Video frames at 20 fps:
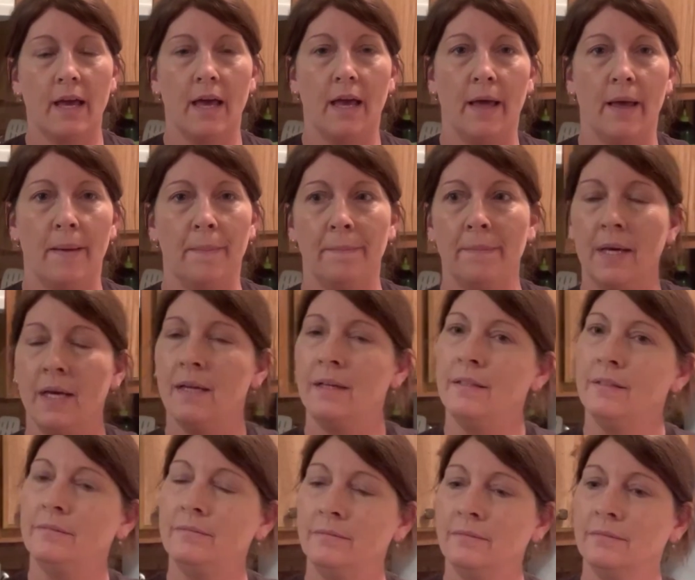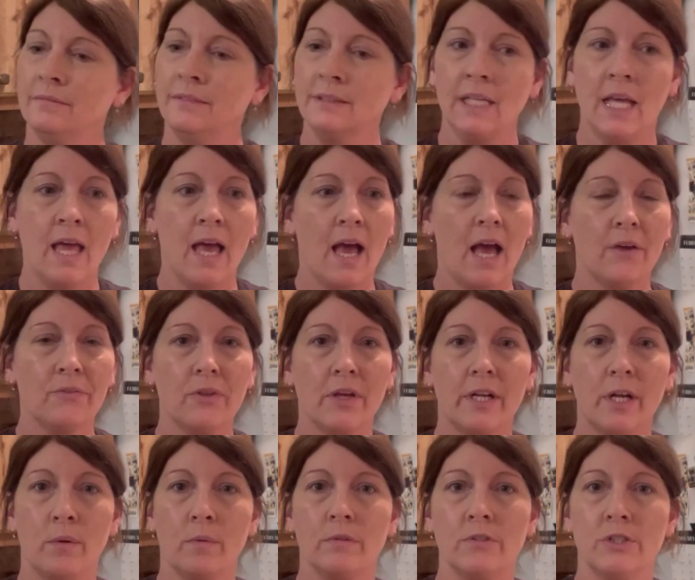I thought
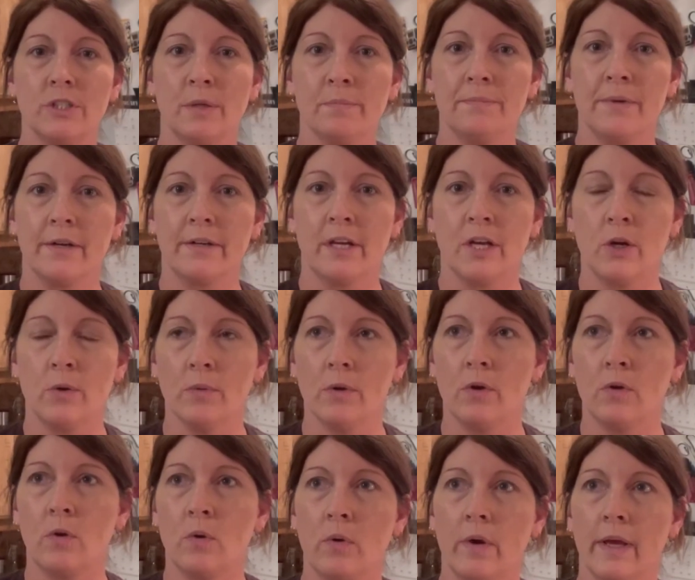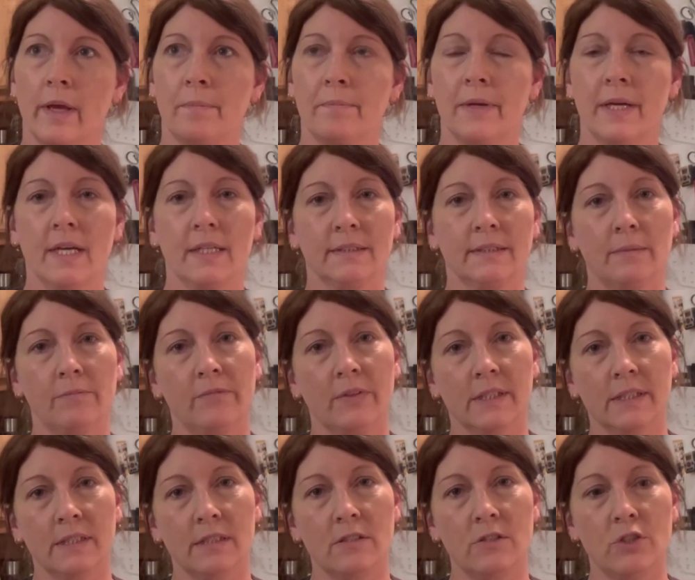I would jump on here real quick because I'm
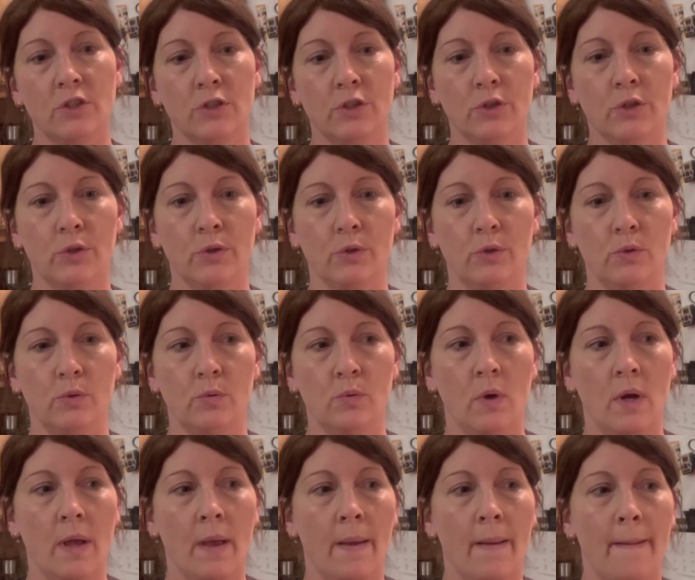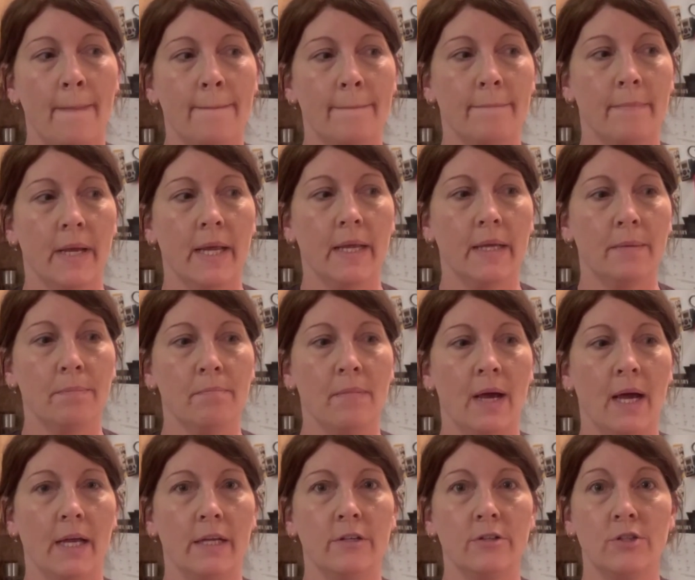fixing to make
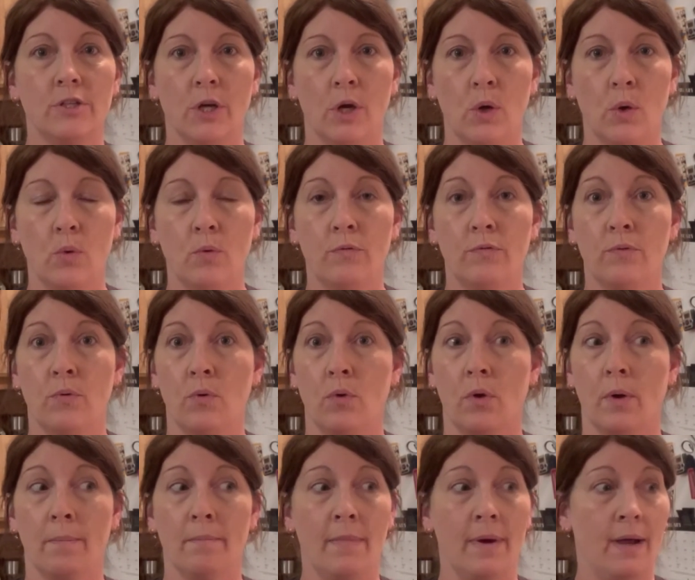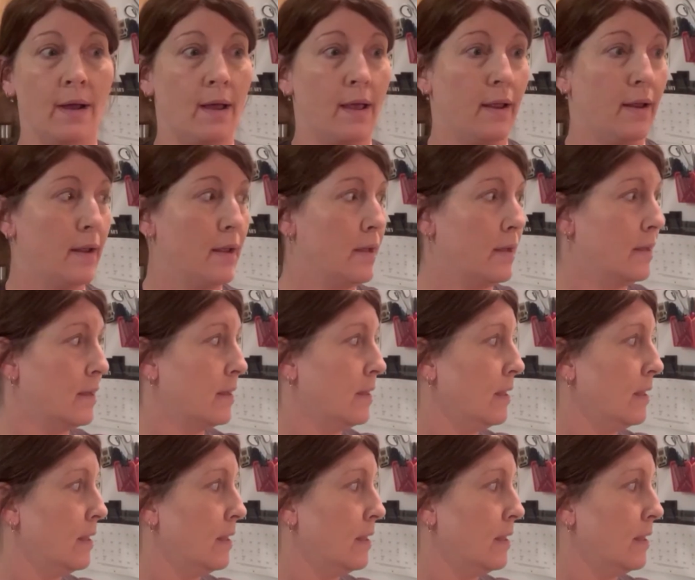my dough for my